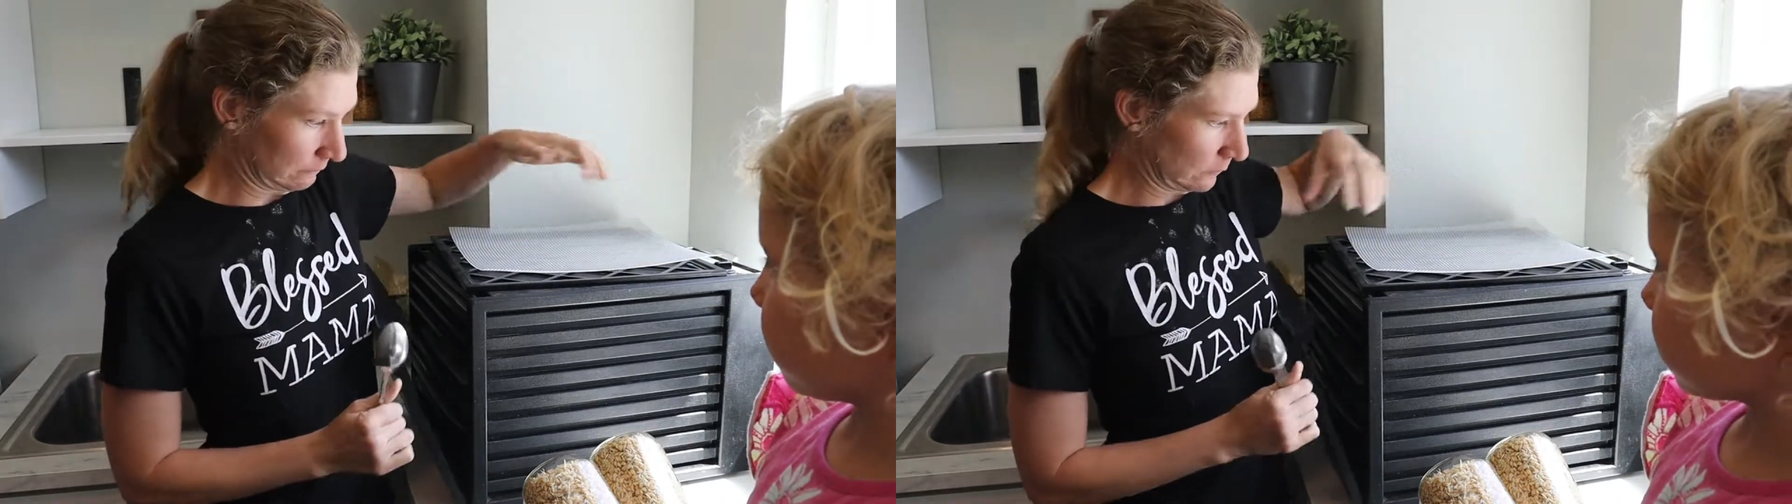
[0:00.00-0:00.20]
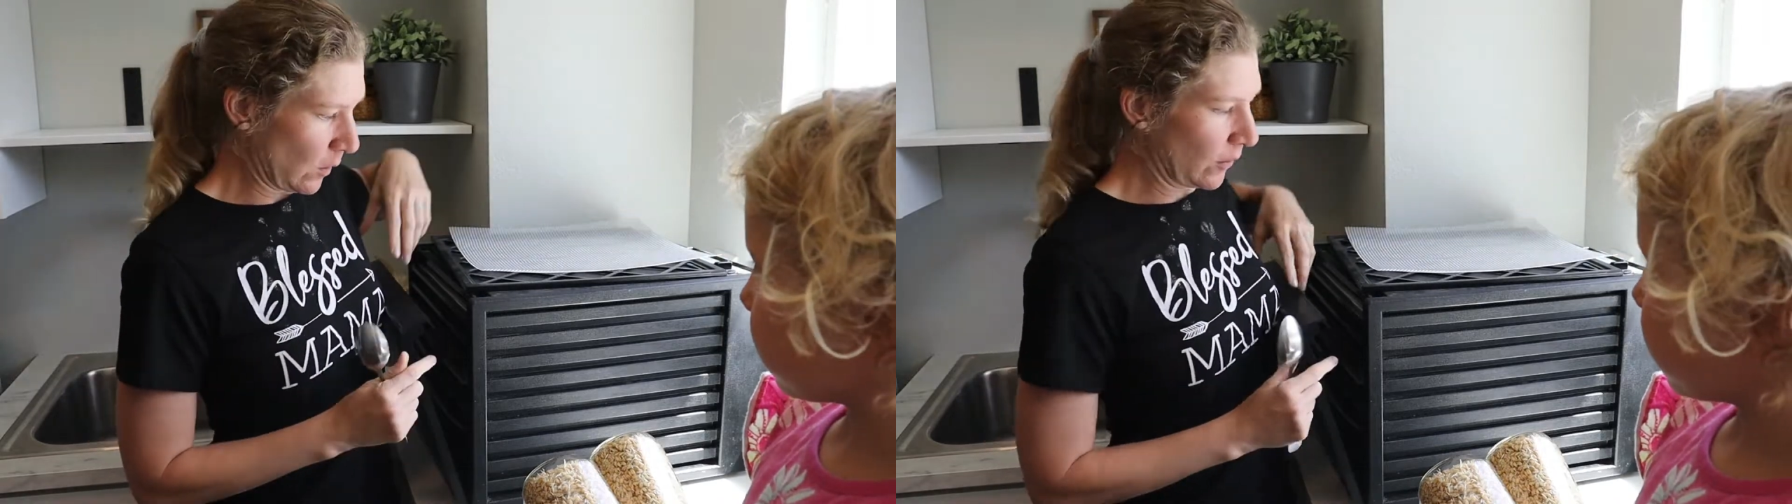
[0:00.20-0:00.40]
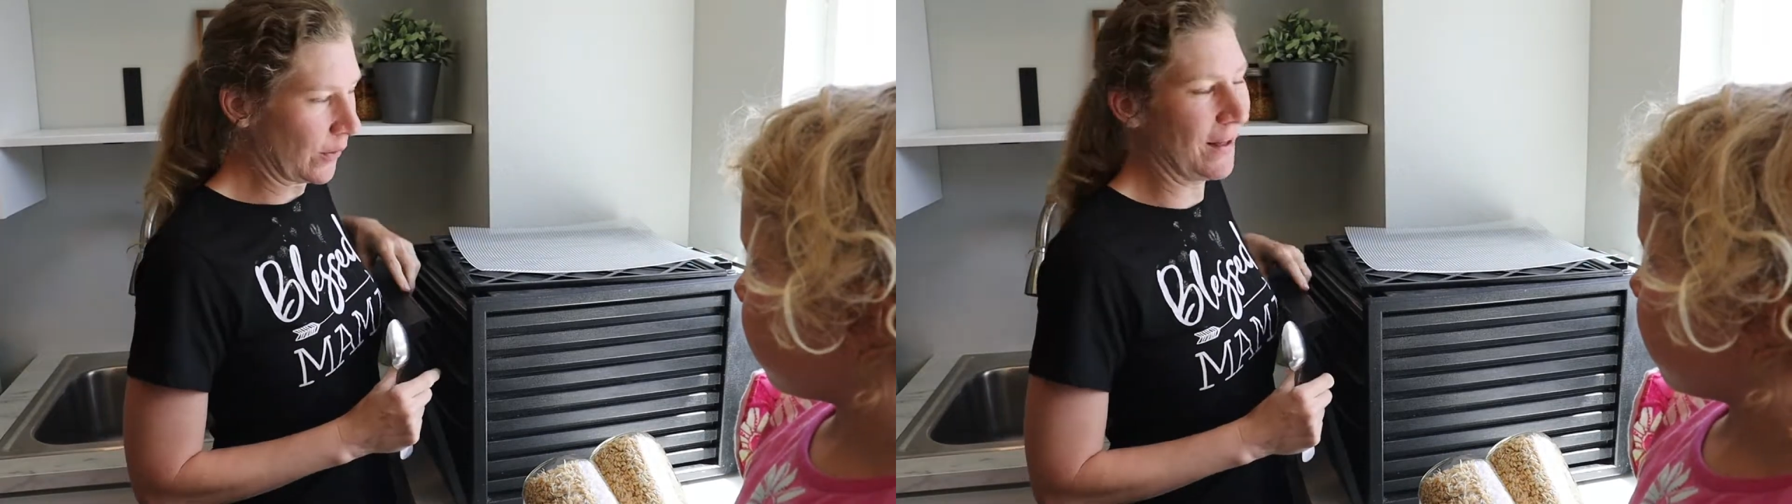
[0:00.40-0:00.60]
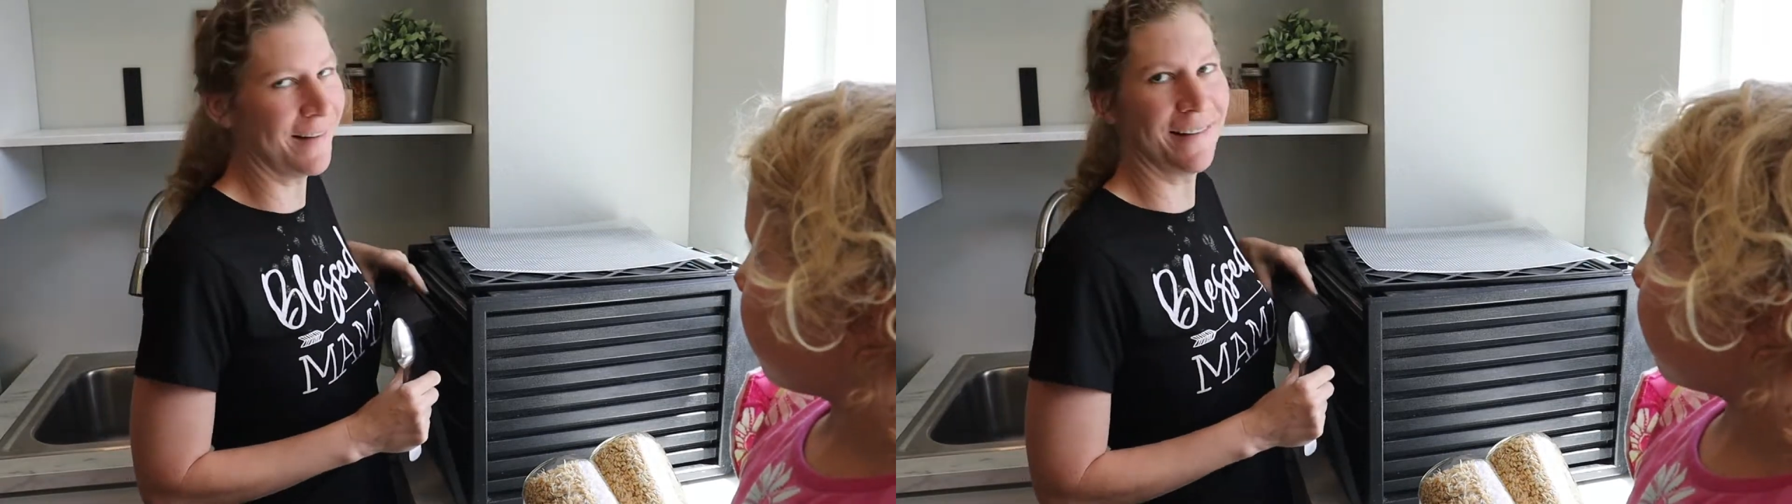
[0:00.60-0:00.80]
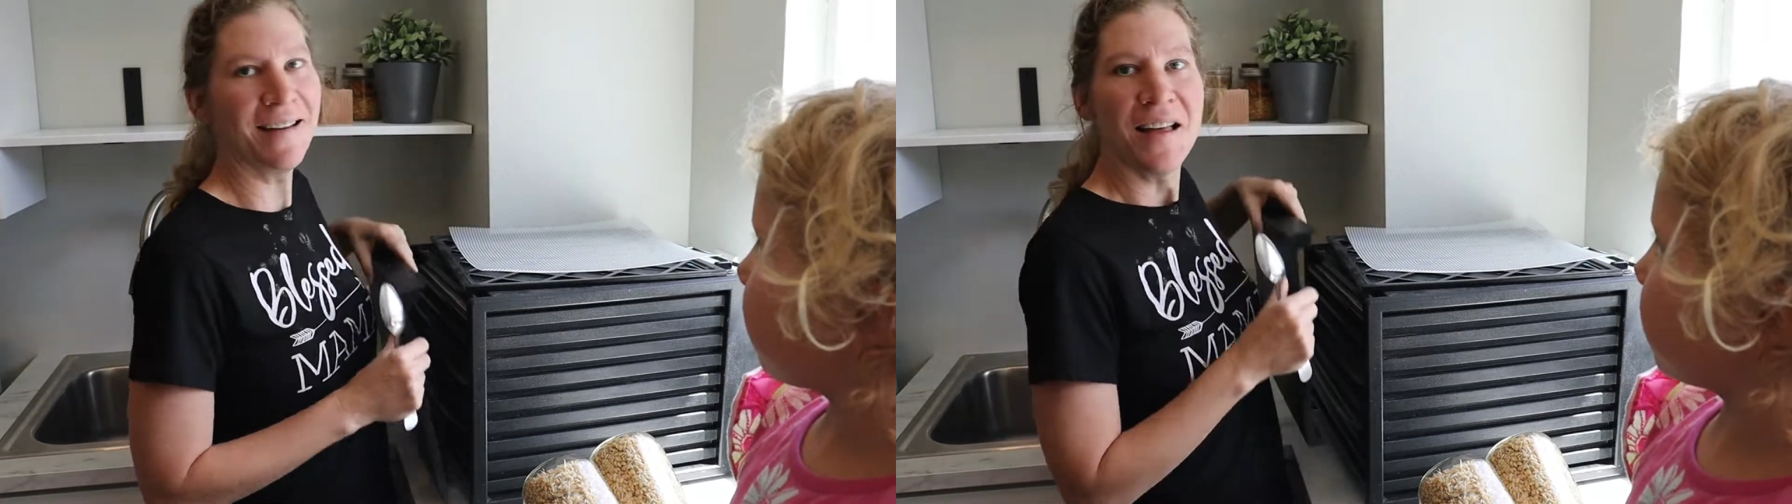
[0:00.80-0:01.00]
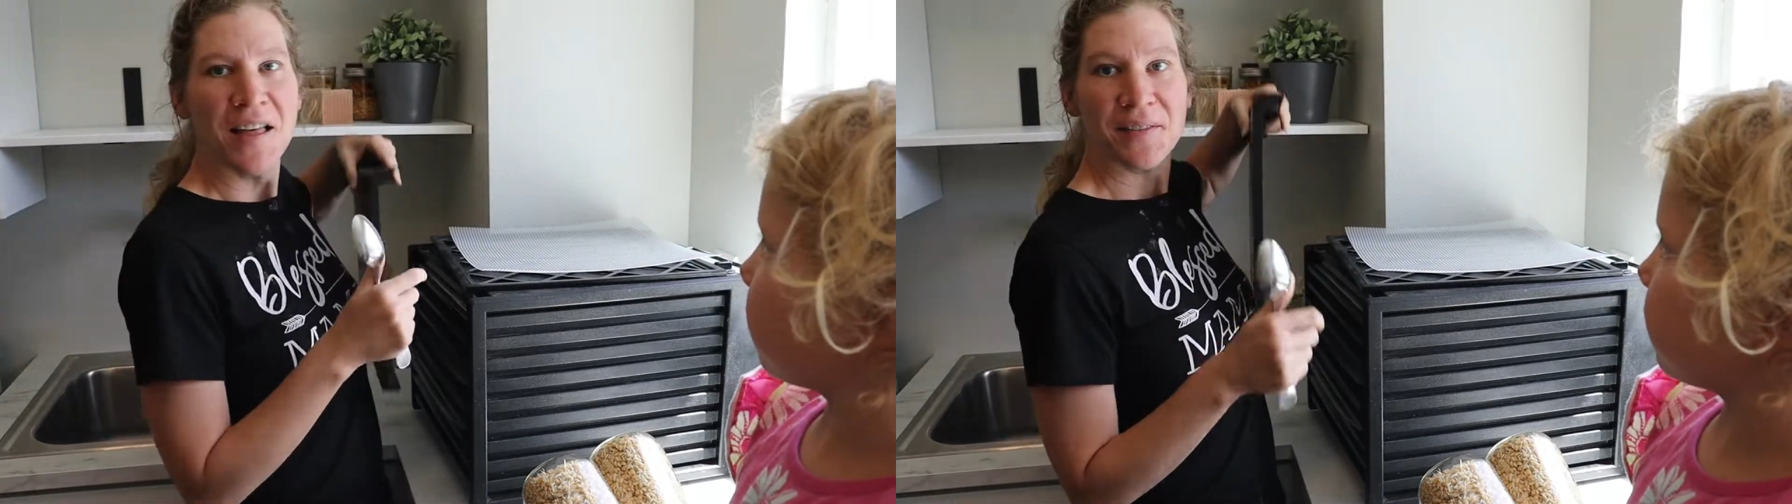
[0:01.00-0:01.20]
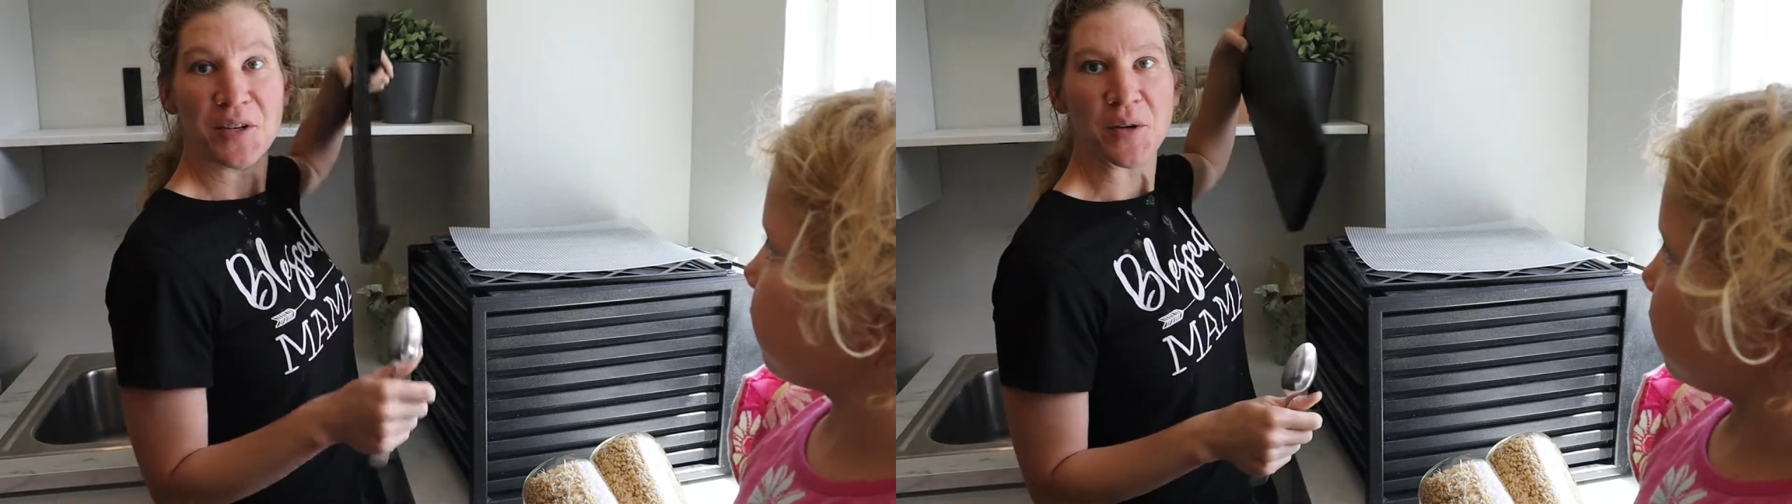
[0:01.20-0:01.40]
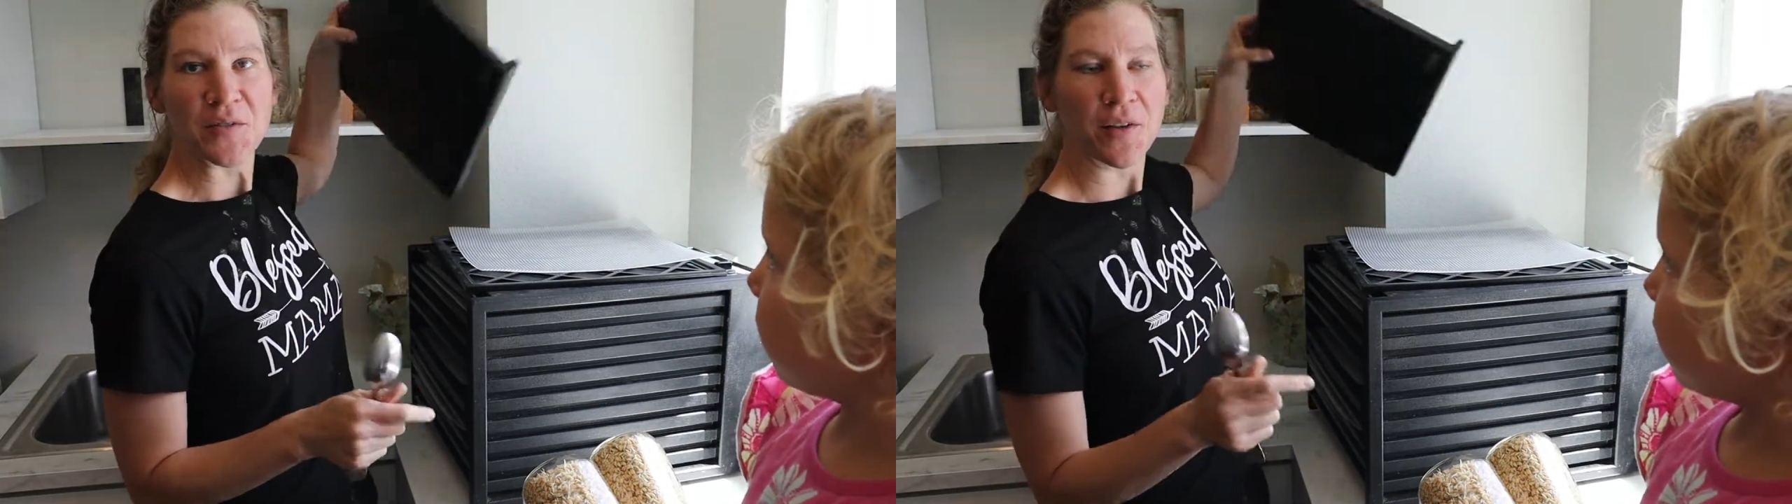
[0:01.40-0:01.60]
whoa, the
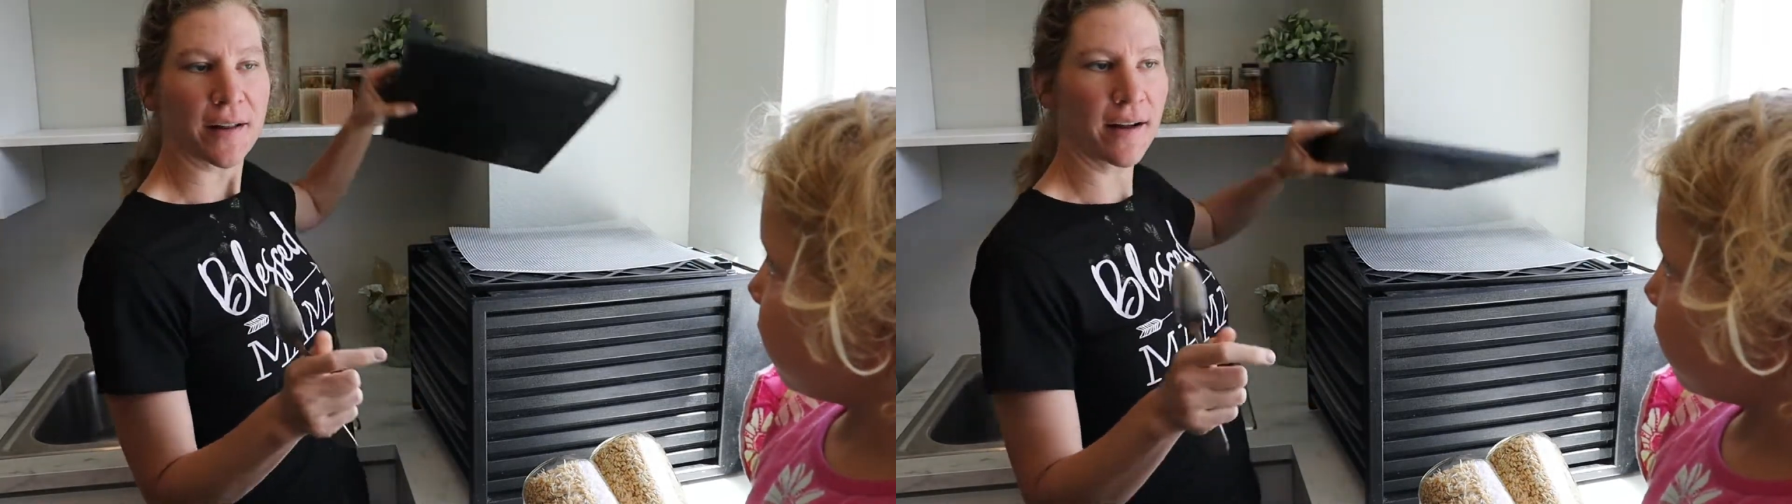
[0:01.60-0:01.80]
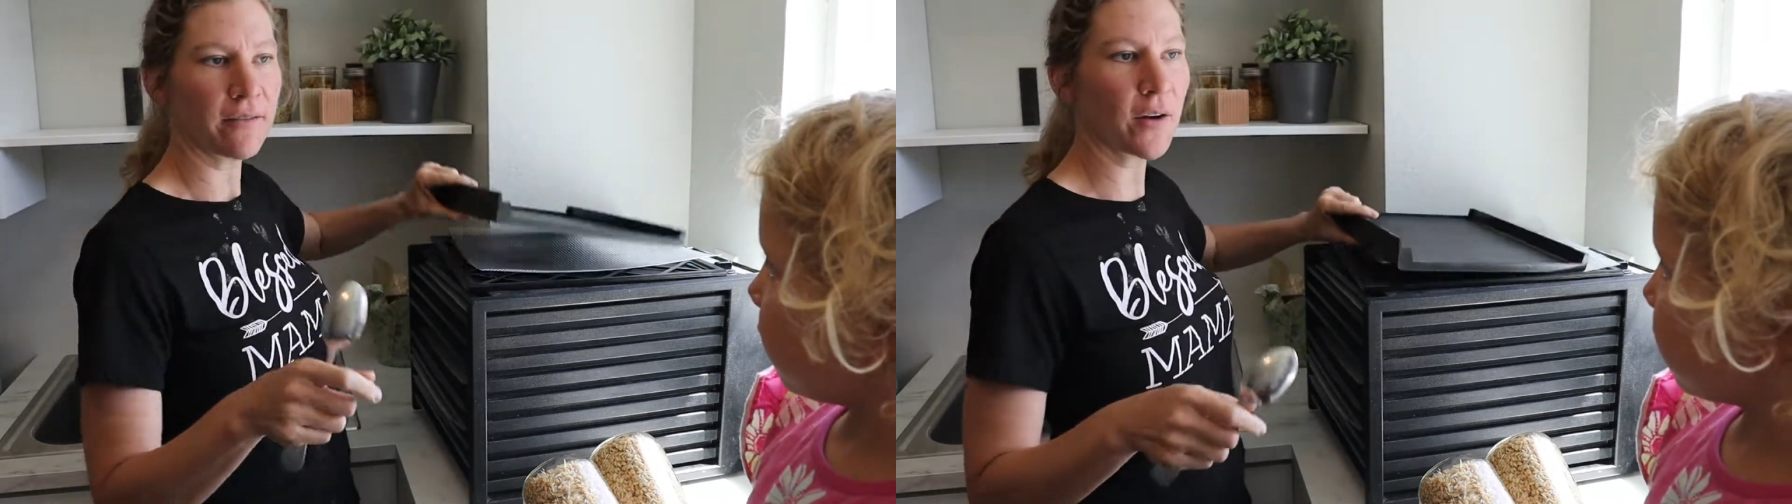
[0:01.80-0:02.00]
door's falling off.